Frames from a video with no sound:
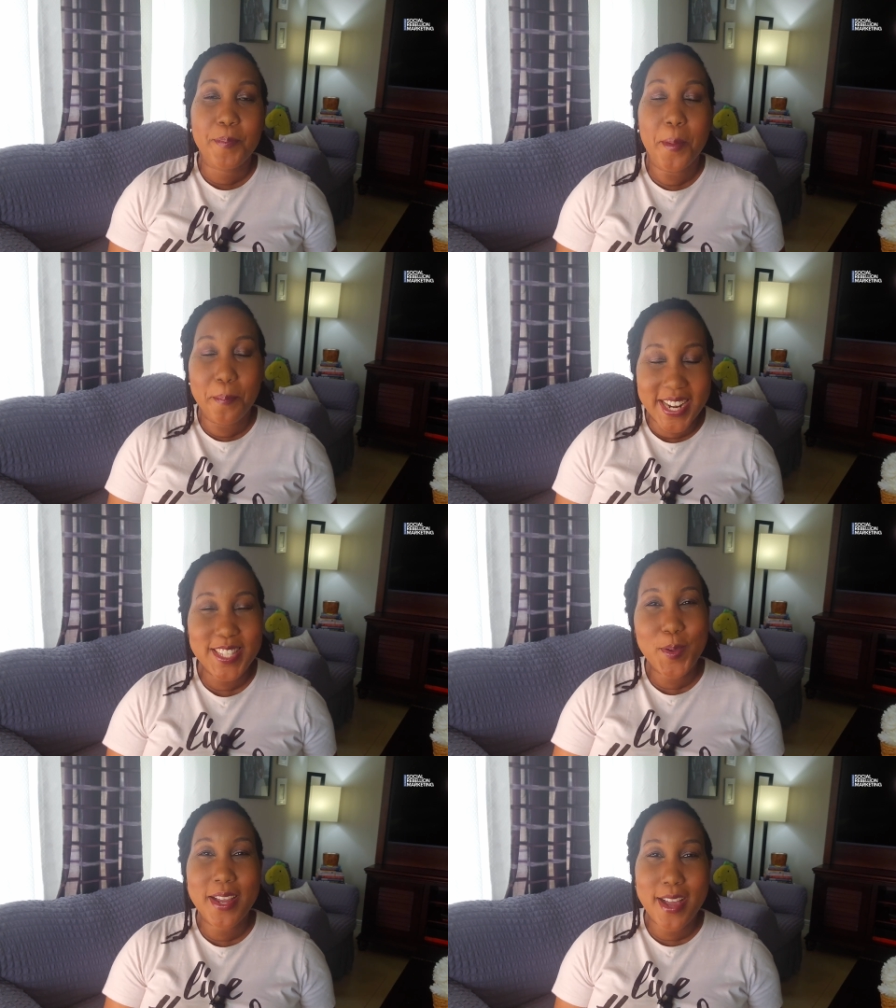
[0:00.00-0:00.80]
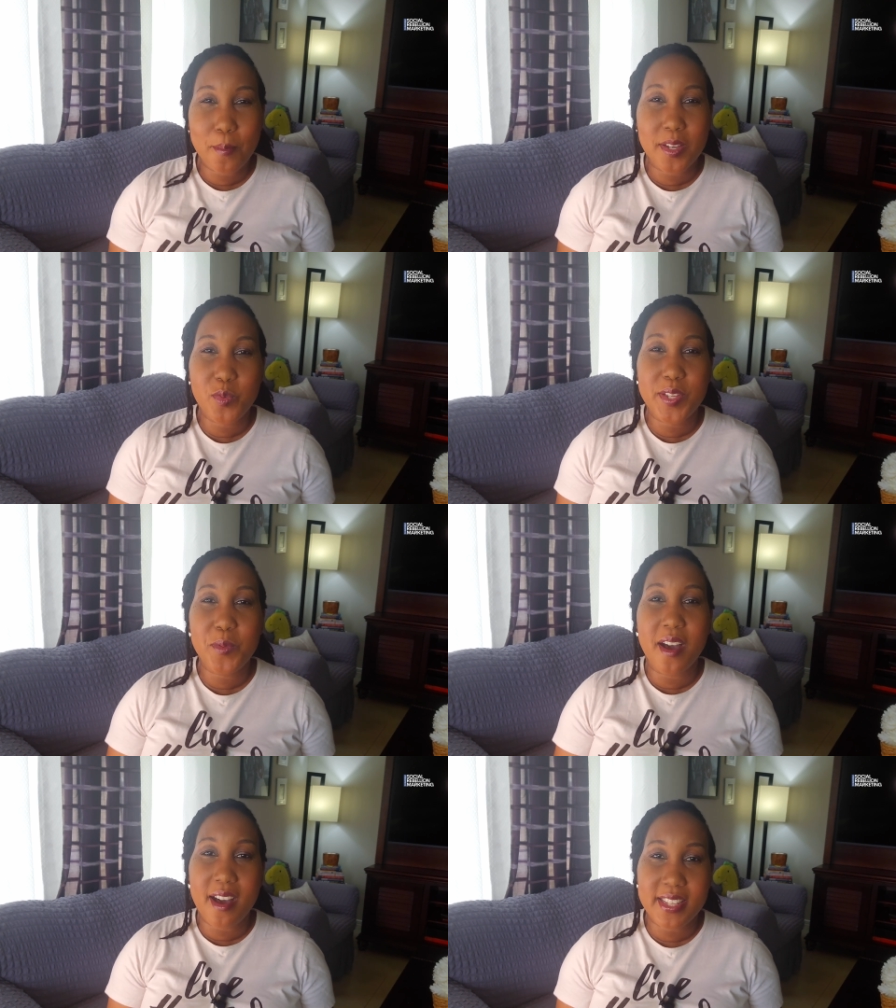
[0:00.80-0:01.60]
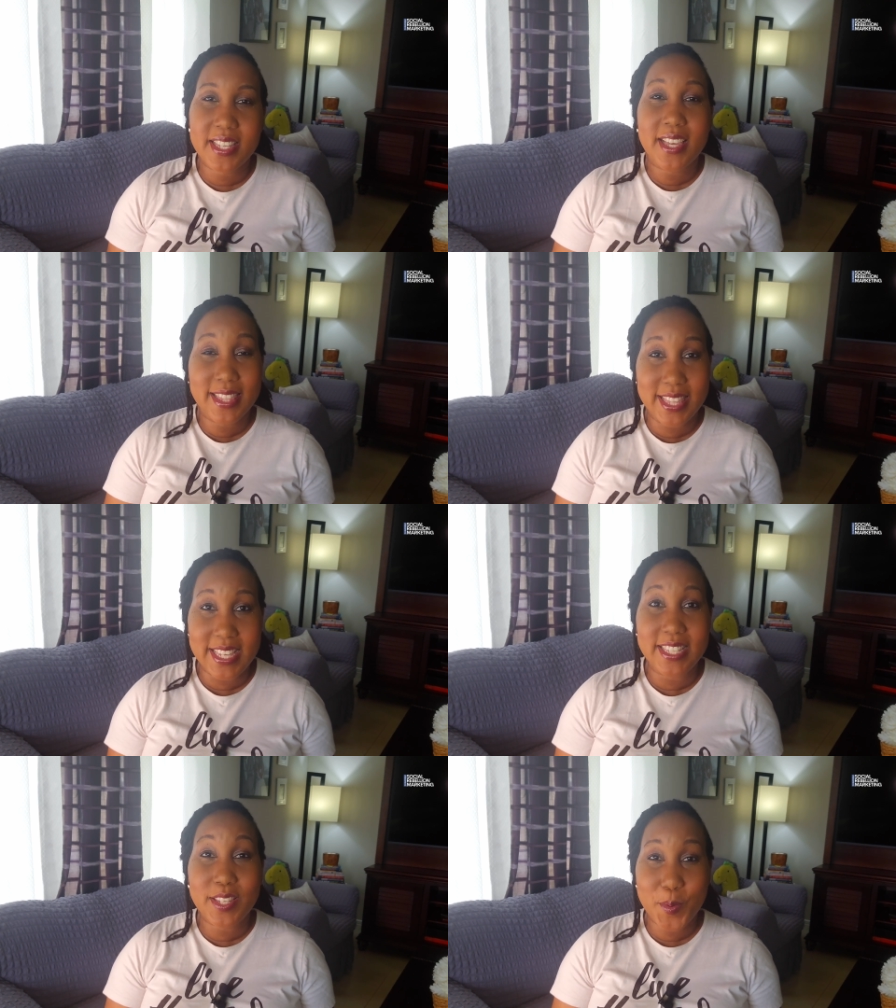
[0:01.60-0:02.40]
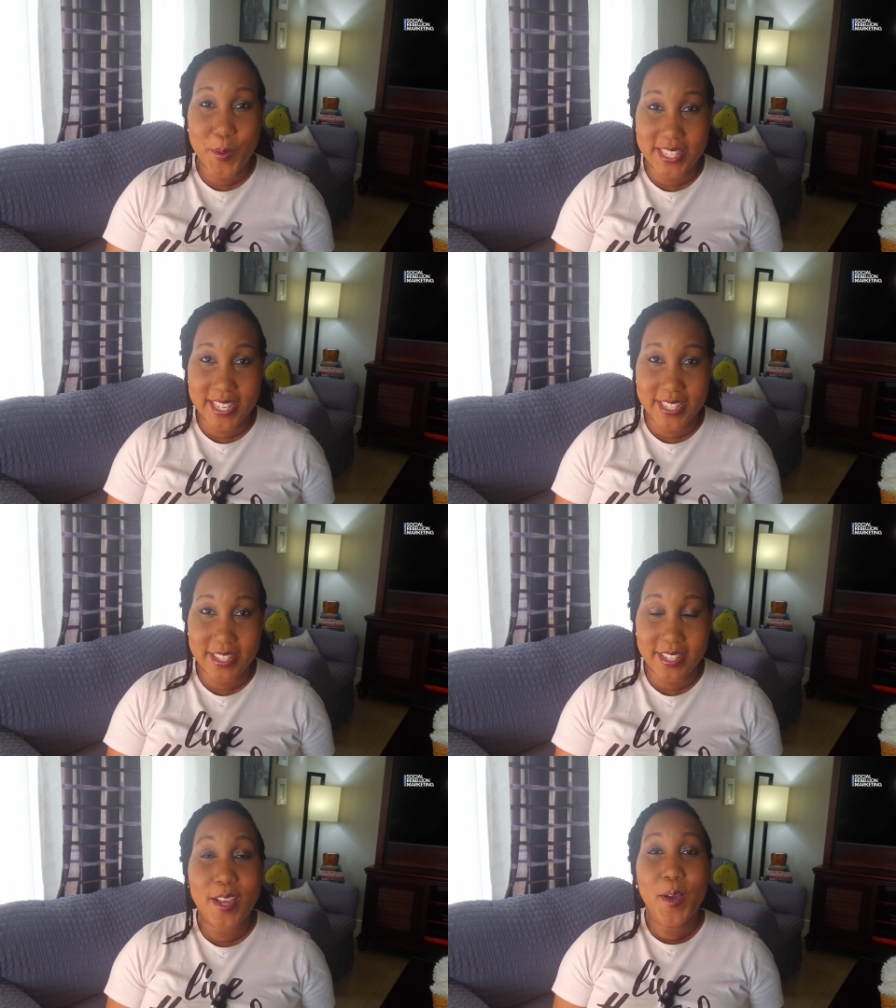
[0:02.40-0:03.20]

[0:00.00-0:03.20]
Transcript: But it's going to come out when you ask these questions.